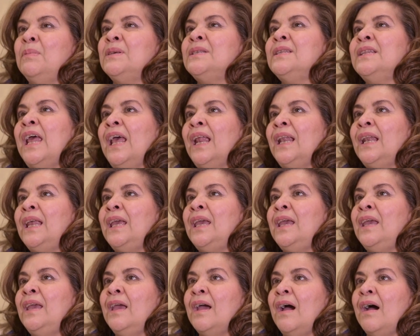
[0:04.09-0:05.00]
is
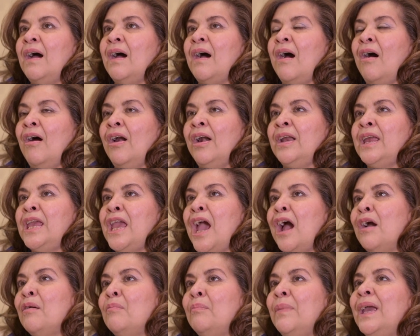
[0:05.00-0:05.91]
Nelly R.
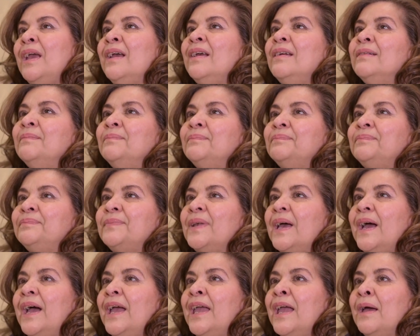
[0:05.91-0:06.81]
Youngming.
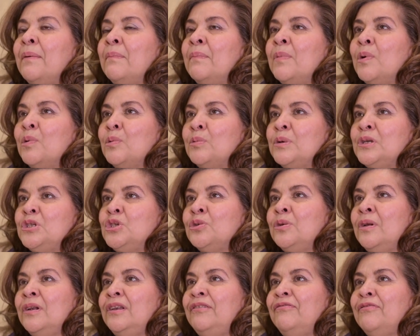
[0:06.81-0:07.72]
I am
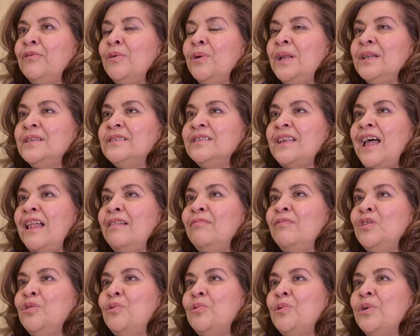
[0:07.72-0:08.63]
originally from El
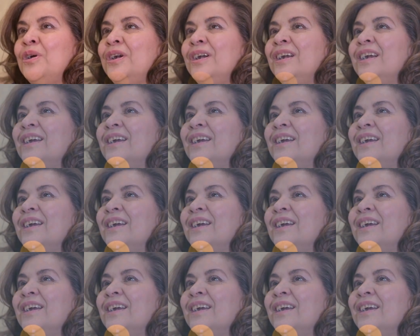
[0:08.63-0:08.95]
Salvador.